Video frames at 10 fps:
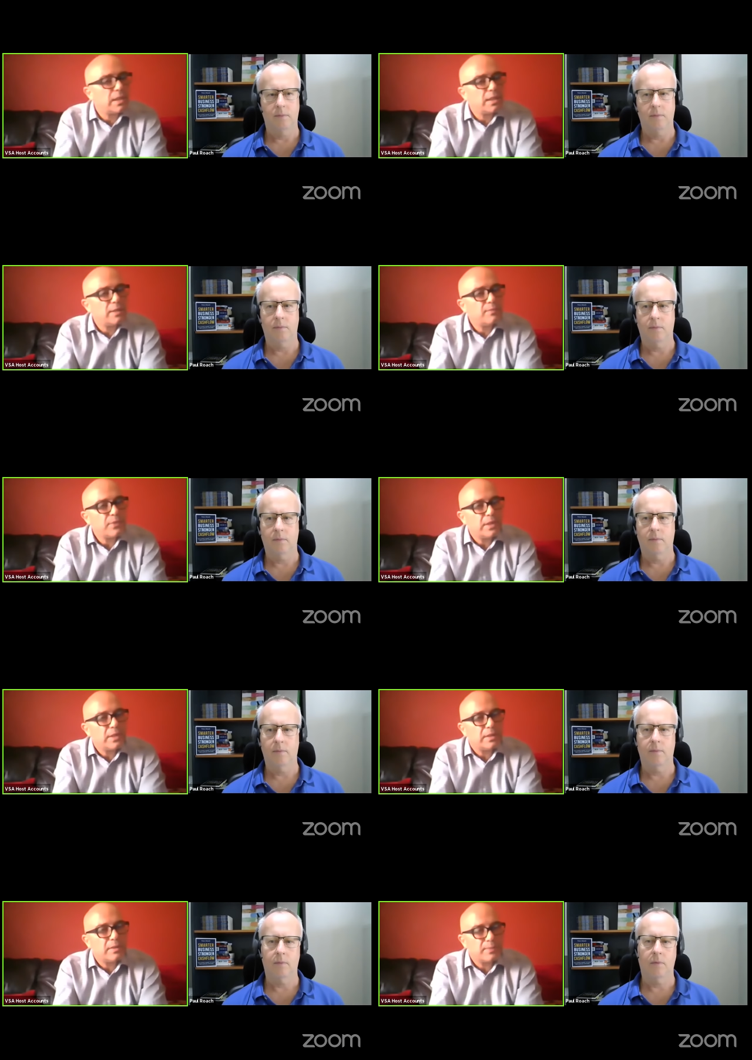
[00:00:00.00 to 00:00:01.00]
Speaker 1: um,
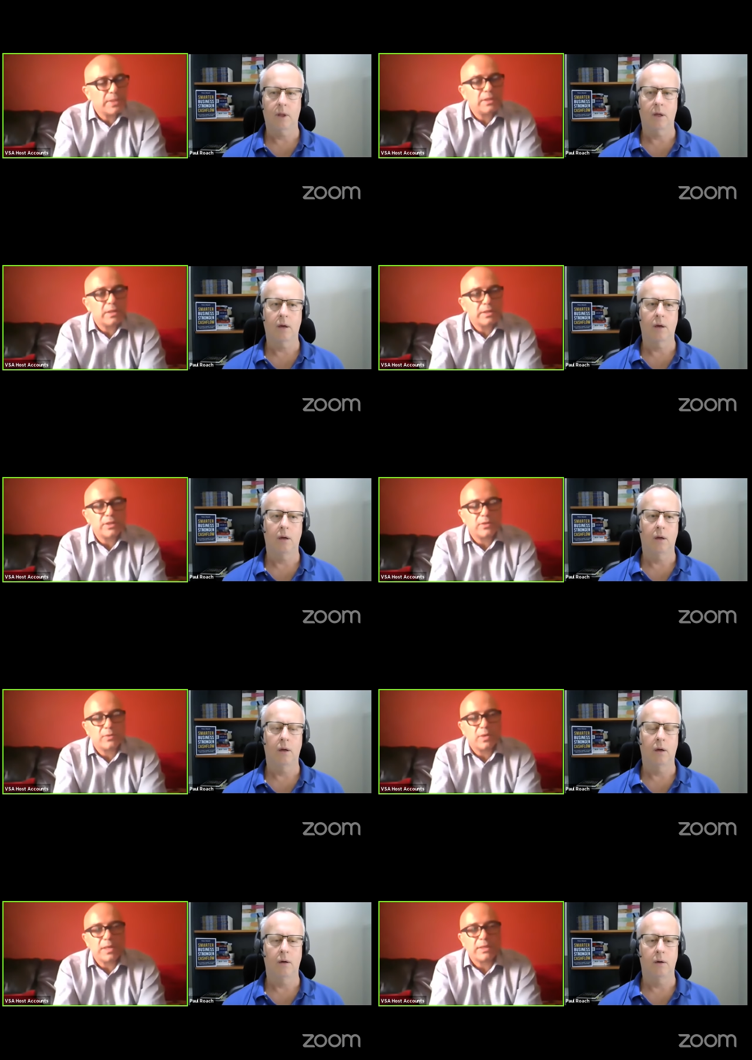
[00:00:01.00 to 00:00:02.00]
but I think you're
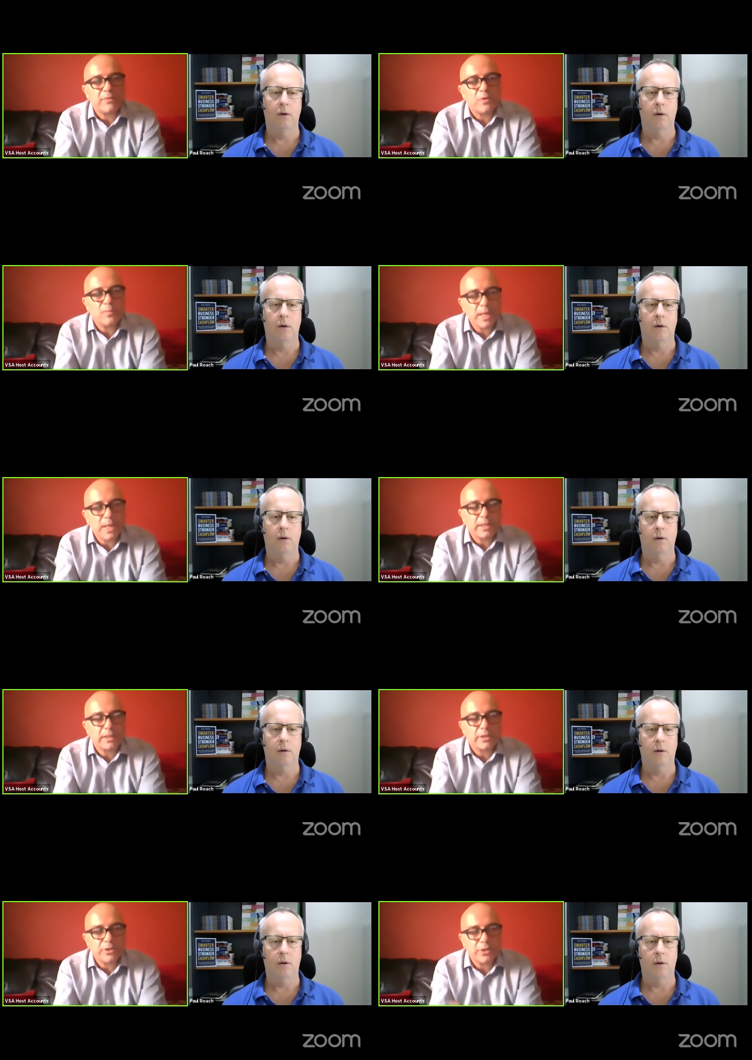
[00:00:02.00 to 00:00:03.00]
right. If you market
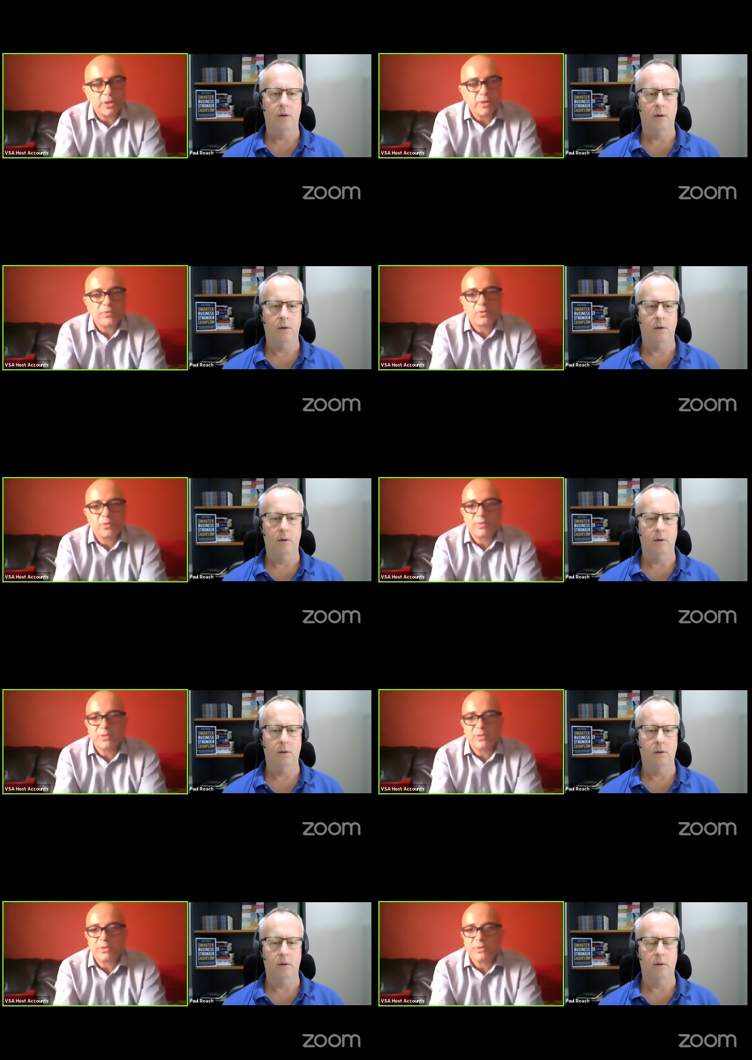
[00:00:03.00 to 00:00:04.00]
it and you go for the
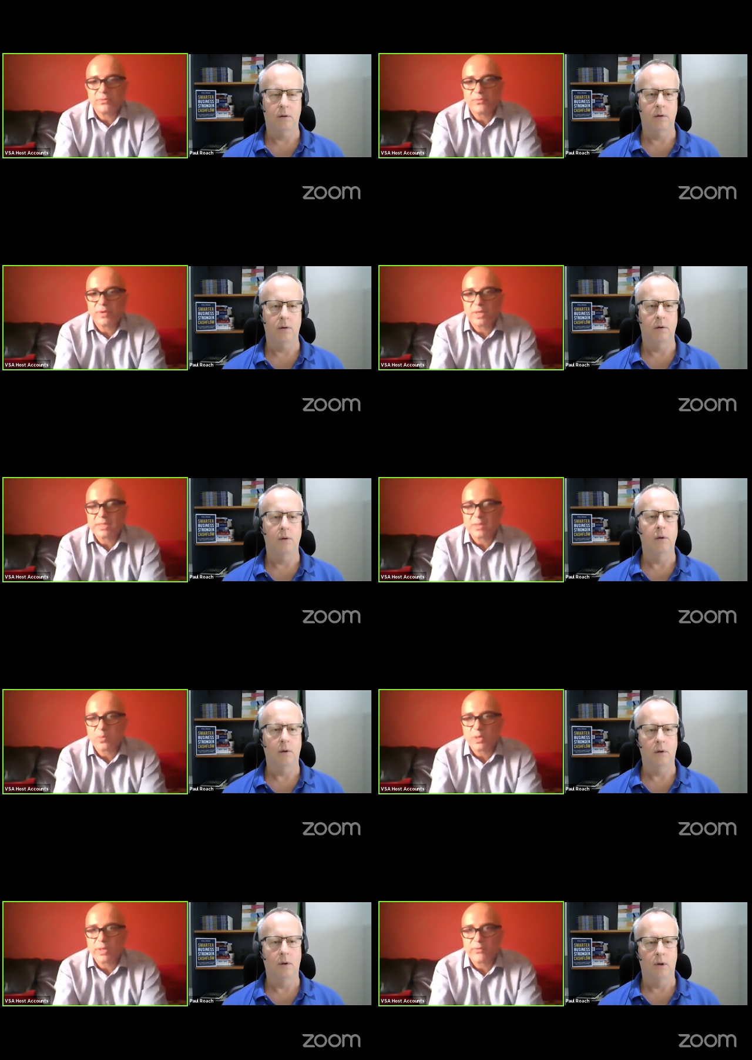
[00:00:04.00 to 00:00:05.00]
revenue, you find some
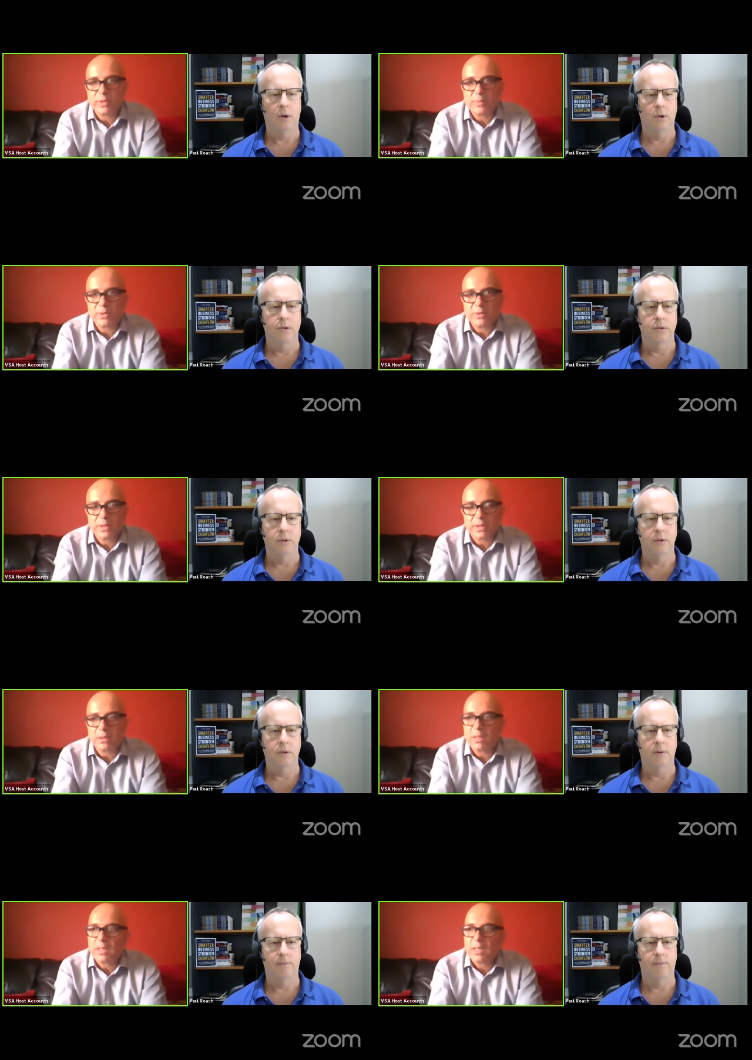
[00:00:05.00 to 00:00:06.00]
way of rebuilding it
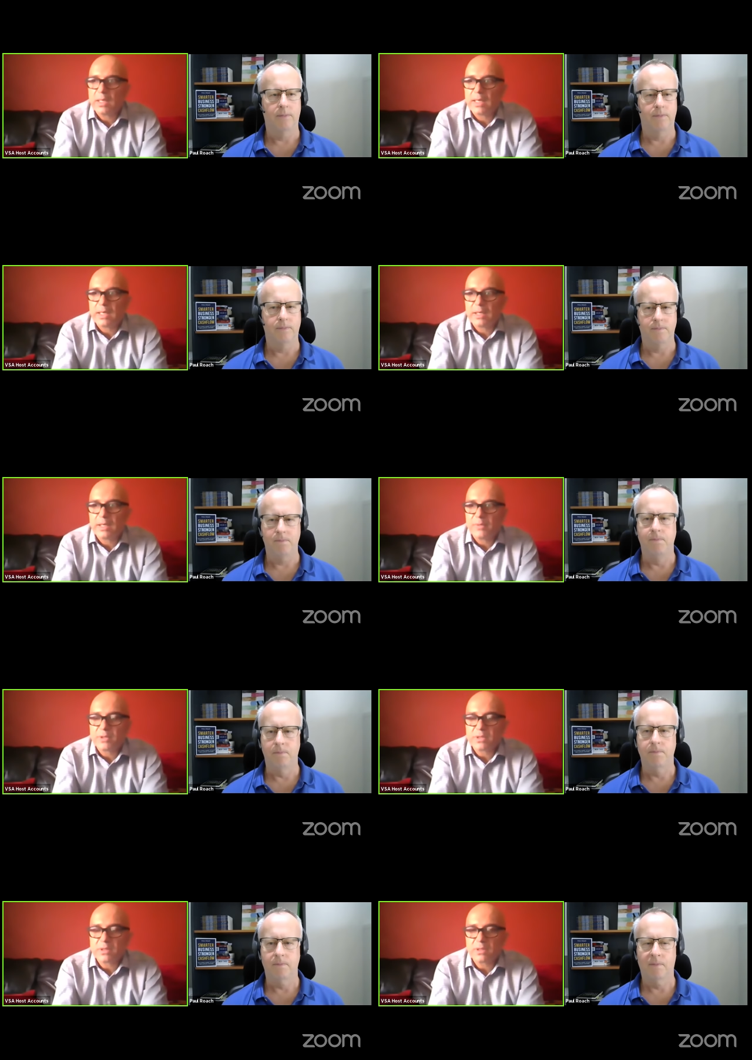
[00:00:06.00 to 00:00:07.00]
um,
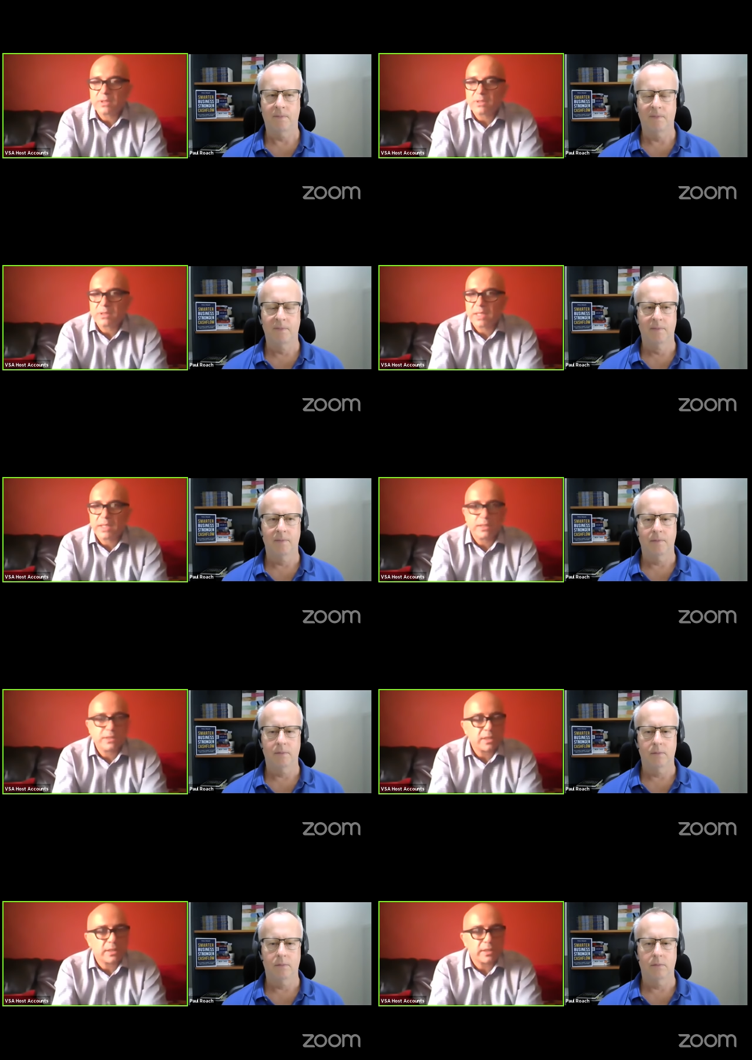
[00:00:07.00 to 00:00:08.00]
because the cost cutting is
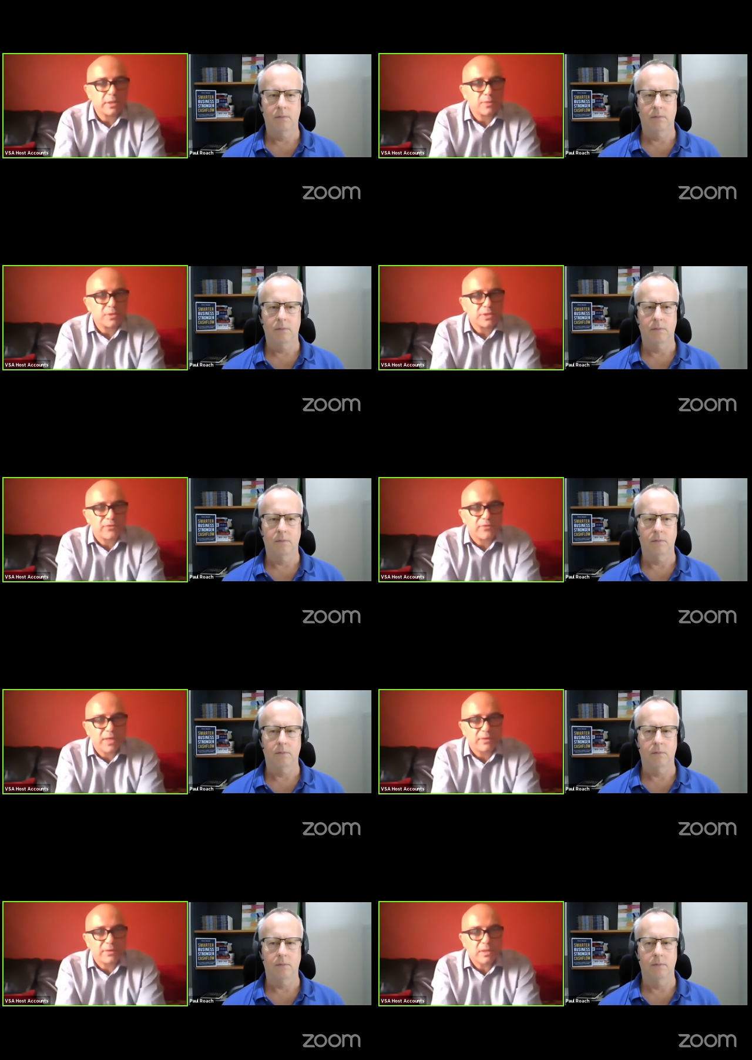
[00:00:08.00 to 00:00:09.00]
only going to help you so
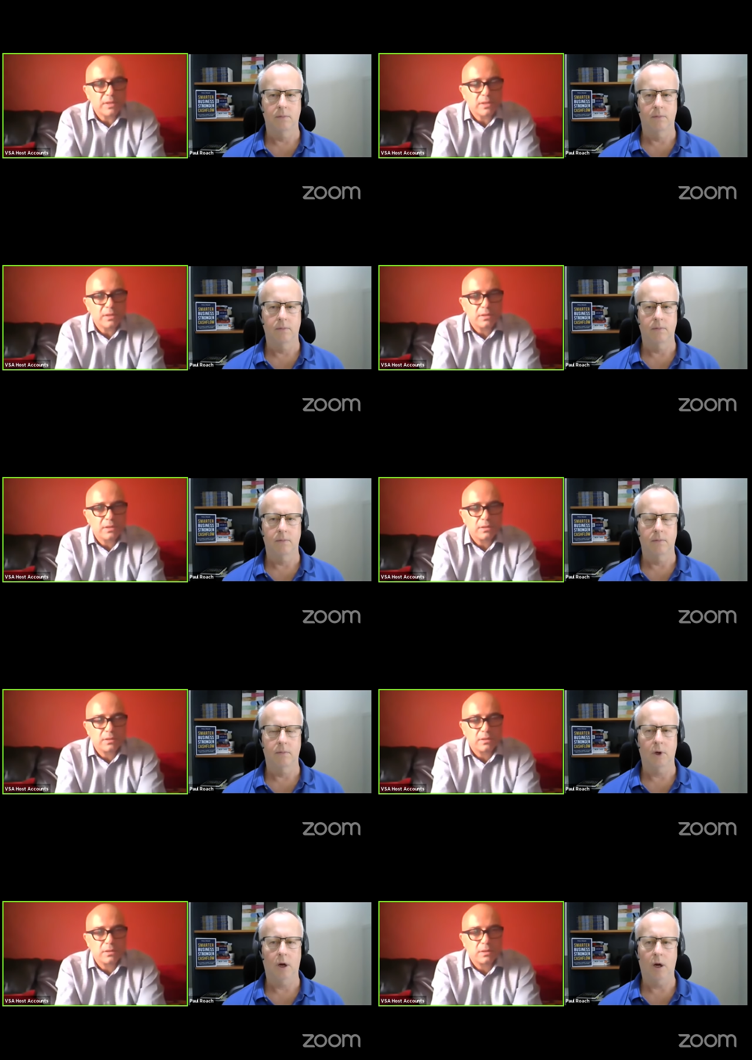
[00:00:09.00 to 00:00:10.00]
far, right?
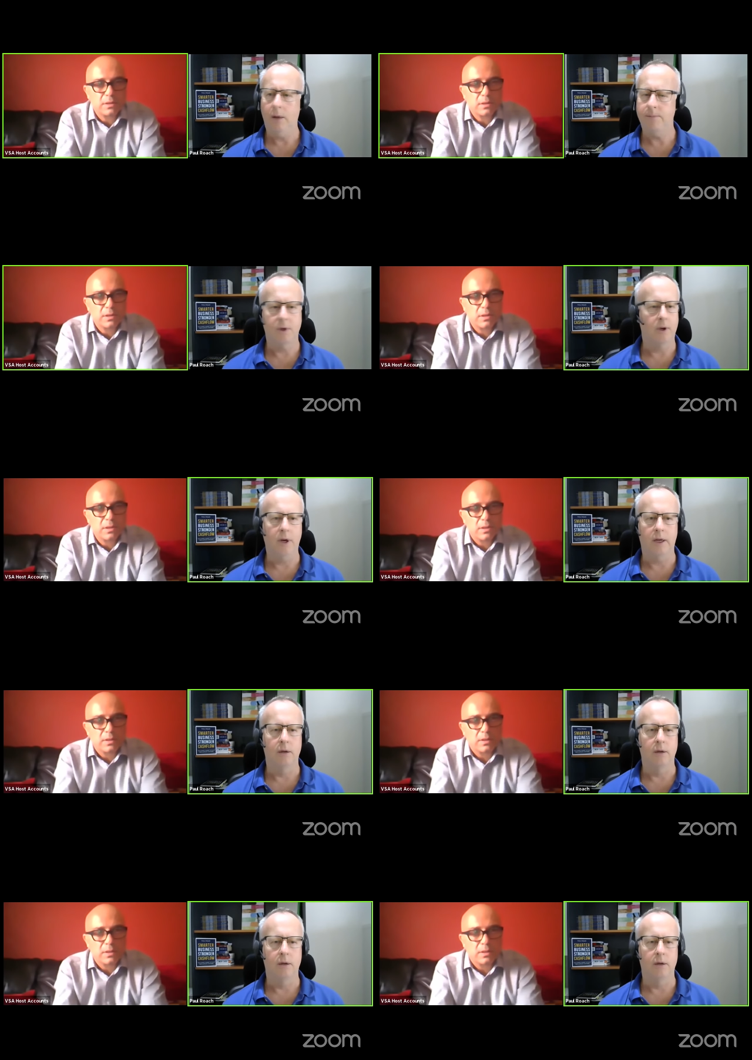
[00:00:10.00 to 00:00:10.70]
Speaker 2: Absolutely,